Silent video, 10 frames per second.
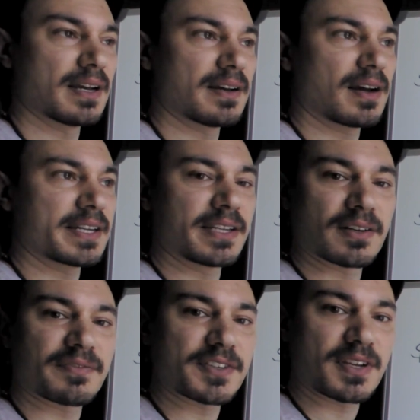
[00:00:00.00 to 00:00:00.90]
a
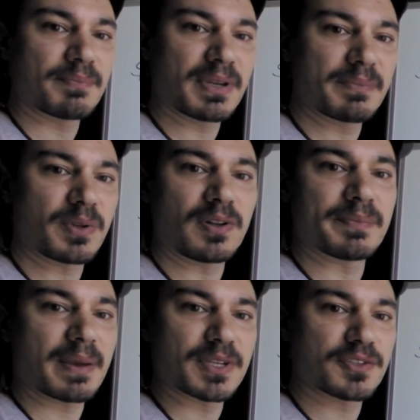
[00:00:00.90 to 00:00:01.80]
year for some people,
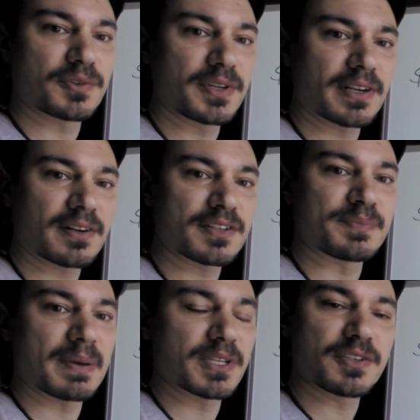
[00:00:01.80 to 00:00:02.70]
maybe 2 years,
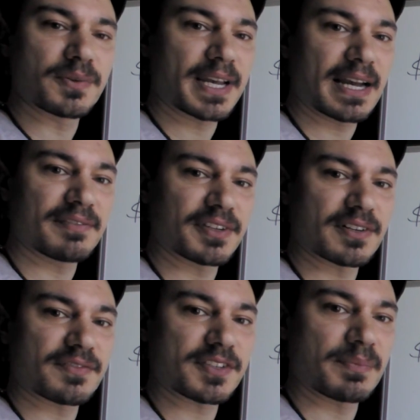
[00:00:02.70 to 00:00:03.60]
maybe 2.5
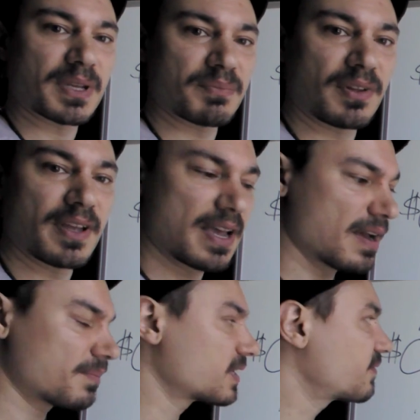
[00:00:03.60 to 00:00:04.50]
years for some people.
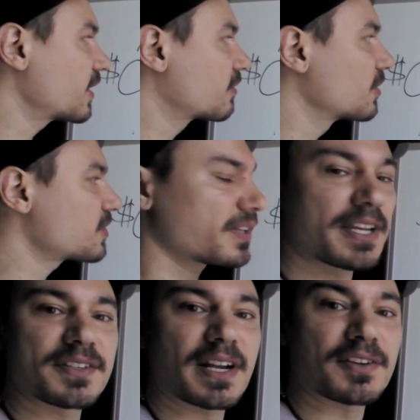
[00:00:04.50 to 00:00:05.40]
But it's very crucial that
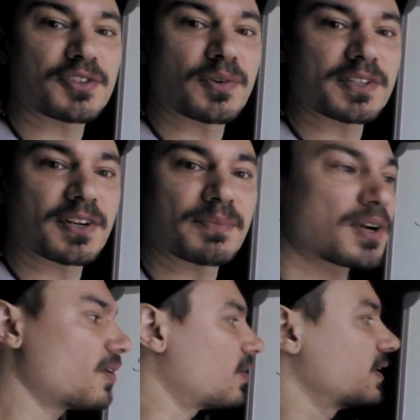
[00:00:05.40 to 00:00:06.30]
you set a short-term
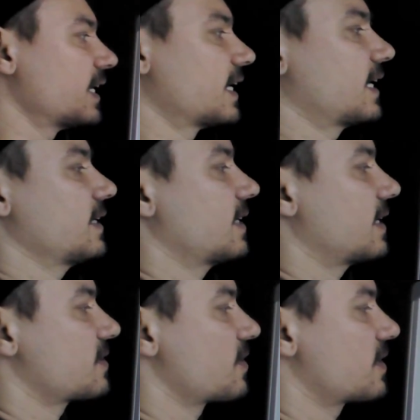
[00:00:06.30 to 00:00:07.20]
goal and
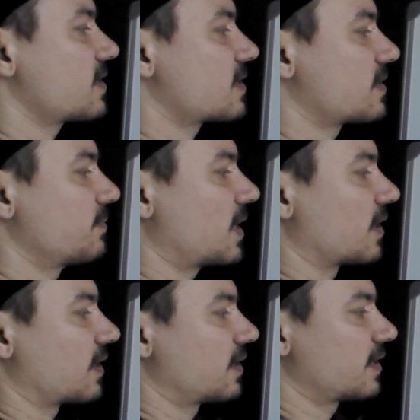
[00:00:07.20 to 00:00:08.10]
get to this
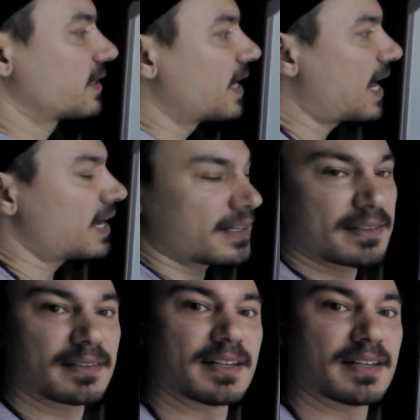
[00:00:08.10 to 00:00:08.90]
mark. Getting